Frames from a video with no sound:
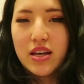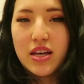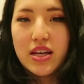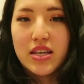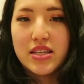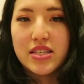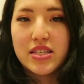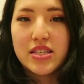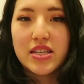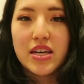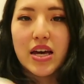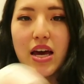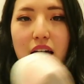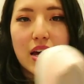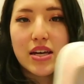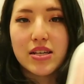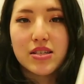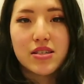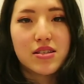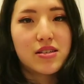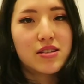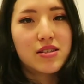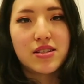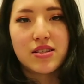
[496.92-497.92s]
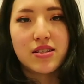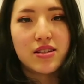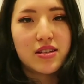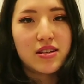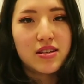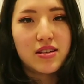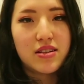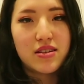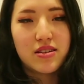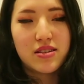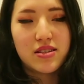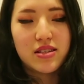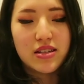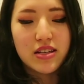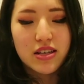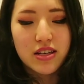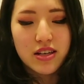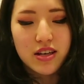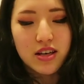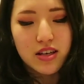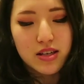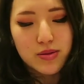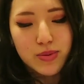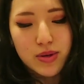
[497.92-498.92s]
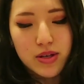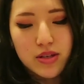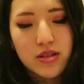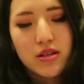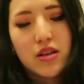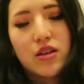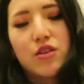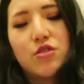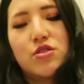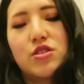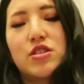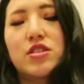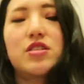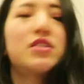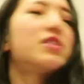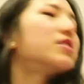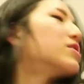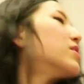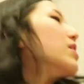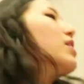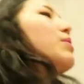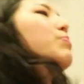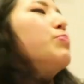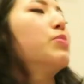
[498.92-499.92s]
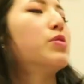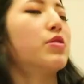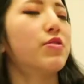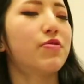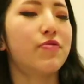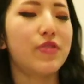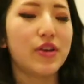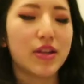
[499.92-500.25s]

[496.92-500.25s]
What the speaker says: easy ass sneakers because like you just need like put your